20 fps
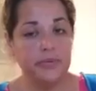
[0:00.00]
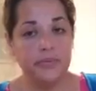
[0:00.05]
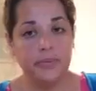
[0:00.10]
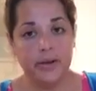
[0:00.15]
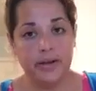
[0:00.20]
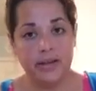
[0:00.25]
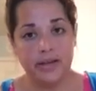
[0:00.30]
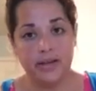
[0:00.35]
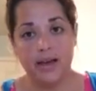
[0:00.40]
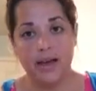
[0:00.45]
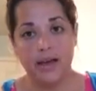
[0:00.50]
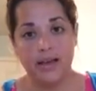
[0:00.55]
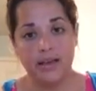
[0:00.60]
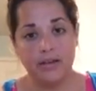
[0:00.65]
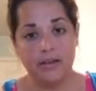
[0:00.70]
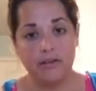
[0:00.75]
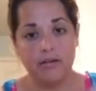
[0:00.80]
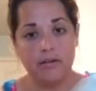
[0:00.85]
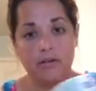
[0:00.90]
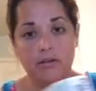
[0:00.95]
you want to cut
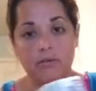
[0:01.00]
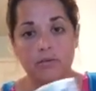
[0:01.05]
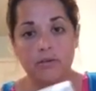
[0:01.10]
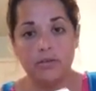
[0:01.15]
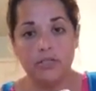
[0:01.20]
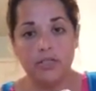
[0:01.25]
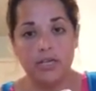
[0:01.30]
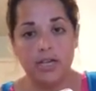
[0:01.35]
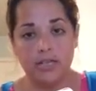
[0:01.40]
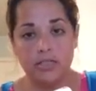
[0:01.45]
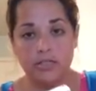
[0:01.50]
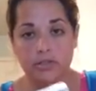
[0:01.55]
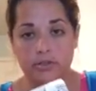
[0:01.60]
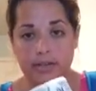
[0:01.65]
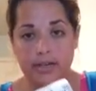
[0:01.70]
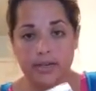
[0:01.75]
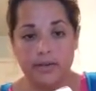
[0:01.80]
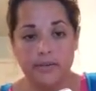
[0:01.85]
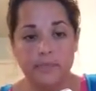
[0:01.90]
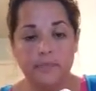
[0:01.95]
your crochet
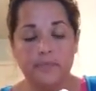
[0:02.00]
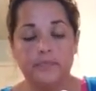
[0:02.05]
string.